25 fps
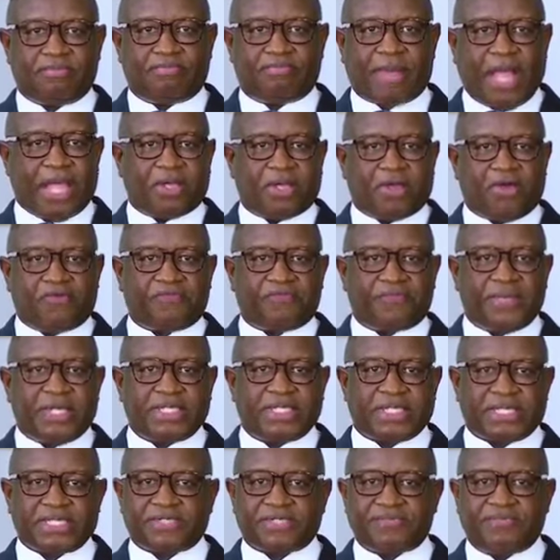My
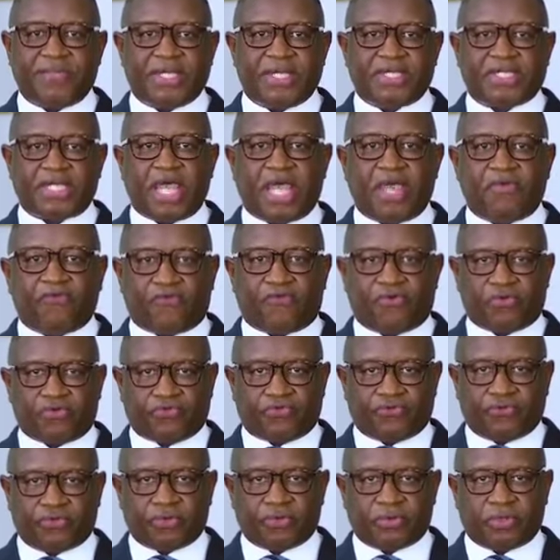government has made effort